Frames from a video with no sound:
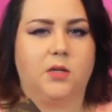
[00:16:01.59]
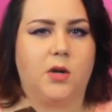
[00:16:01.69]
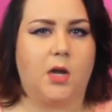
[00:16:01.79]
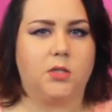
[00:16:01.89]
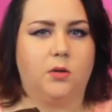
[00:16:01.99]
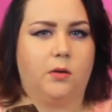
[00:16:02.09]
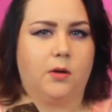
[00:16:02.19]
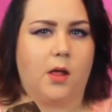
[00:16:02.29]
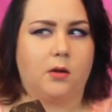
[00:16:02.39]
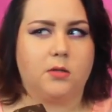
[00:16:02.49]
They're not
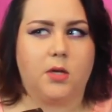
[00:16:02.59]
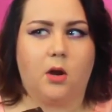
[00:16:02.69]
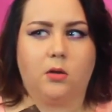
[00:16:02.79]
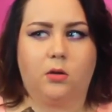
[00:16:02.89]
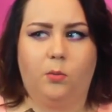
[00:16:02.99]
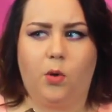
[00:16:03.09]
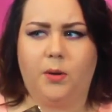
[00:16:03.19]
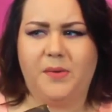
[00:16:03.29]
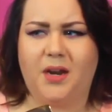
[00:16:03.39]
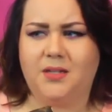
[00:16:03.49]
$200. They are a little
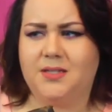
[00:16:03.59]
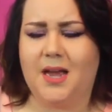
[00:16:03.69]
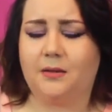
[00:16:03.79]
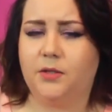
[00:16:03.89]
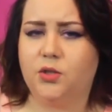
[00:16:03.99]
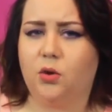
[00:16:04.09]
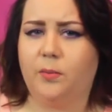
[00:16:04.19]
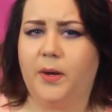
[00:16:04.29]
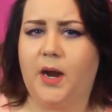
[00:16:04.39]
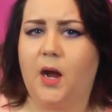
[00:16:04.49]
more. I'm not exactly
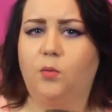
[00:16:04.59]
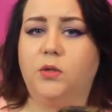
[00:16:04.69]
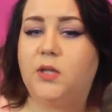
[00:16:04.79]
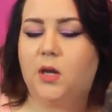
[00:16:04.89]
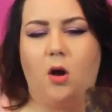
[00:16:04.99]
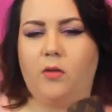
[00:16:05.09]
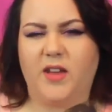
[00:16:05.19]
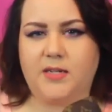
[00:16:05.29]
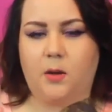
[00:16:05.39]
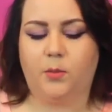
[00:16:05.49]
sure, but I will link all
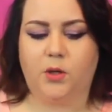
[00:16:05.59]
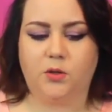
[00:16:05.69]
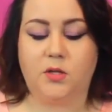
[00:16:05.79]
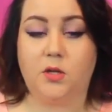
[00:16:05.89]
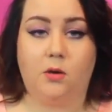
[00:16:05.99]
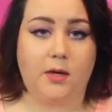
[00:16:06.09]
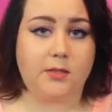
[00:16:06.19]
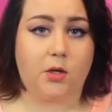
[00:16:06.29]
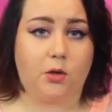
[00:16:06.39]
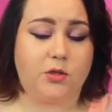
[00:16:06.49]
that down below so that you
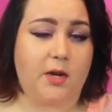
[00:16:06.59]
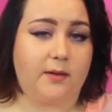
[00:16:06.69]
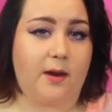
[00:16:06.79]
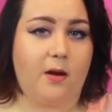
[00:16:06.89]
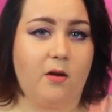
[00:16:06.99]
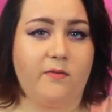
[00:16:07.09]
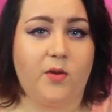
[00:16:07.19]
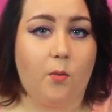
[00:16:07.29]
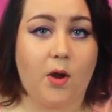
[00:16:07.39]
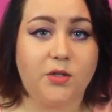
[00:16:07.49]
guys can go check that out
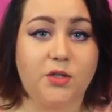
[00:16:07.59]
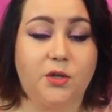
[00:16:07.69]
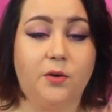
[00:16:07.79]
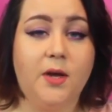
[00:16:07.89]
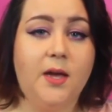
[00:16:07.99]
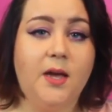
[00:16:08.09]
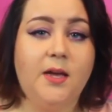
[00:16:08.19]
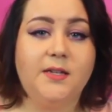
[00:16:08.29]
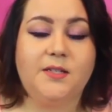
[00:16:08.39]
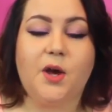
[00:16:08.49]
if you want to.
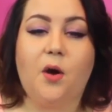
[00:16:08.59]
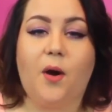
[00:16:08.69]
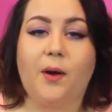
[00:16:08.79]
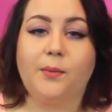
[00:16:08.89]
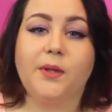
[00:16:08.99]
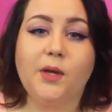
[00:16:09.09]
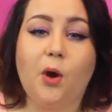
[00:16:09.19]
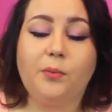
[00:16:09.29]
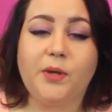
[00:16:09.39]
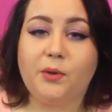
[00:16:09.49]
So I really
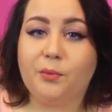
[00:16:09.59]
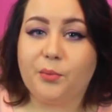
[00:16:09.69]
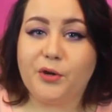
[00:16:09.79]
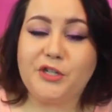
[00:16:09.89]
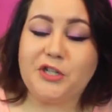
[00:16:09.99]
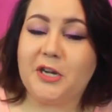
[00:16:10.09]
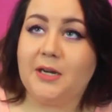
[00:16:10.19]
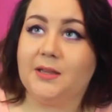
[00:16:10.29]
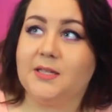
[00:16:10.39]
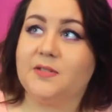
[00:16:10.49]
hope that you
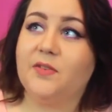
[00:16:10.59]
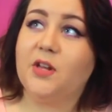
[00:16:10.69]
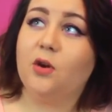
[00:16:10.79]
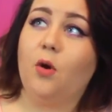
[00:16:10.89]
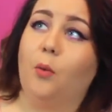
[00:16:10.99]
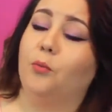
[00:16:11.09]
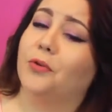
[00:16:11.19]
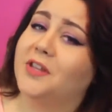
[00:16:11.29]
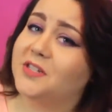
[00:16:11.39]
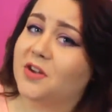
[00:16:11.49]
appreciated this video. I'm
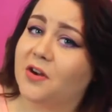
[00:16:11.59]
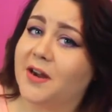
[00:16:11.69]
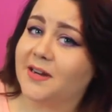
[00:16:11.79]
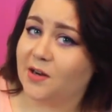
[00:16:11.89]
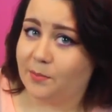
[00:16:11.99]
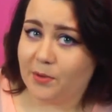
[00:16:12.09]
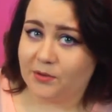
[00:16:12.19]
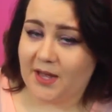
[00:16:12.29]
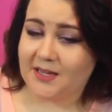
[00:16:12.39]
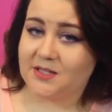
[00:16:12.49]
really sorry I didn't
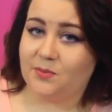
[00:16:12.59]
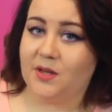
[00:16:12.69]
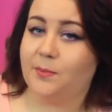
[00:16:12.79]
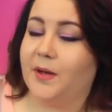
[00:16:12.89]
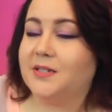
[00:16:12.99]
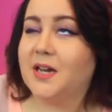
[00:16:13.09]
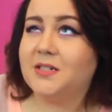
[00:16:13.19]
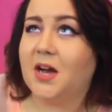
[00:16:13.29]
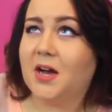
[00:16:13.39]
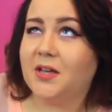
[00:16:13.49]
upload last week, but
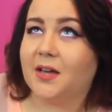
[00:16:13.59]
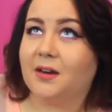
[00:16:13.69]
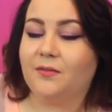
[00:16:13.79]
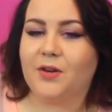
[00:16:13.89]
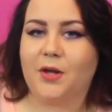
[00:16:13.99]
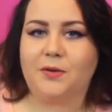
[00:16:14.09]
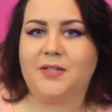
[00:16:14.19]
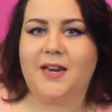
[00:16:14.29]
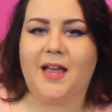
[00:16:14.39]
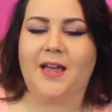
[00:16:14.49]
ta-da, you get a video
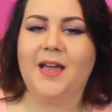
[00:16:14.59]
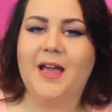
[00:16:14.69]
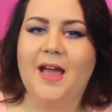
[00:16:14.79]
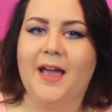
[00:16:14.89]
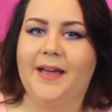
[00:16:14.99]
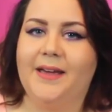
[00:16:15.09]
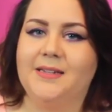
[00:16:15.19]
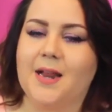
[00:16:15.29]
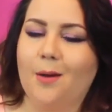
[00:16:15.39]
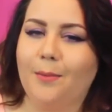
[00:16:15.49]
today.
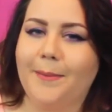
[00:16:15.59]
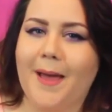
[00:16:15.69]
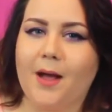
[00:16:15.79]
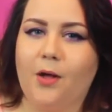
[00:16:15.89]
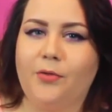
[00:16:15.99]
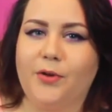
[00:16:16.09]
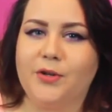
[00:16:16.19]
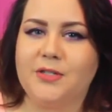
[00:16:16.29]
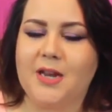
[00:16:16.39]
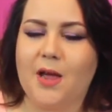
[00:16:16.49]
And I will be back on
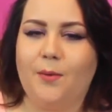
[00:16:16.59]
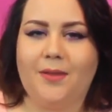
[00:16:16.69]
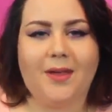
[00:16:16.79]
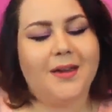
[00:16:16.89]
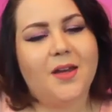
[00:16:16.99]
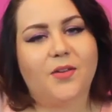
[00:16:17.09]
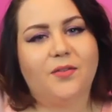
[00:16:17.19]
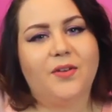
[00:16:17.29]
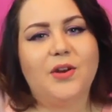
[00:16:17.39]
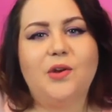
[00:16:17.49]
Thursday with
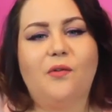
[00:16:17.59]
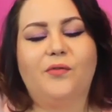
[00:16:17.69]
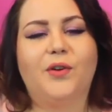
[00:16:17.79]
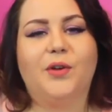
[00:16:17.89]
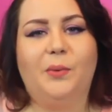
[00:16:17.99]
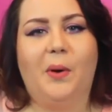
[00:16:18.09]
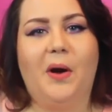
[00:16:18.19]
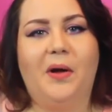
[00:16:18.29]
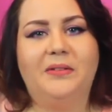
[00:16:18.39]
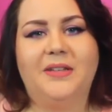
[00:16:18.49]
another video for you
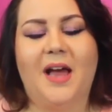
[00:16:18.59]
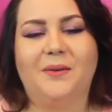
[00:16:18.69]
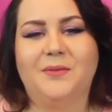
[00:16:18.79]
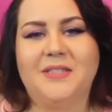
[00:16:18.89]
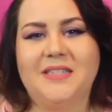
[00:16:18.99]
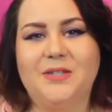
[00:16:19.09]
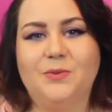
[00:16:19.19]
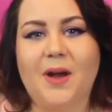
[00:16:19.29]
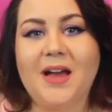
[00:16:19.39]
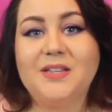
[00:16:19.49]
all. I will see
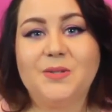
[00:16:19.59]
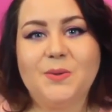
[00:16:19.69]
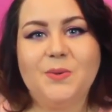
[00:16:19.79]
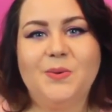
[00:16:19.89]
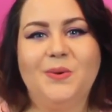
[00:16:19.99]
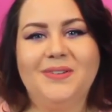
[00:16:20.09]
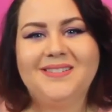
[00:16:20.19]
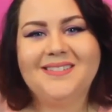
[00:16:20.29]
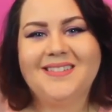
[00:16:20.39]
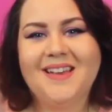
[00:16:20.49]
you guys soon.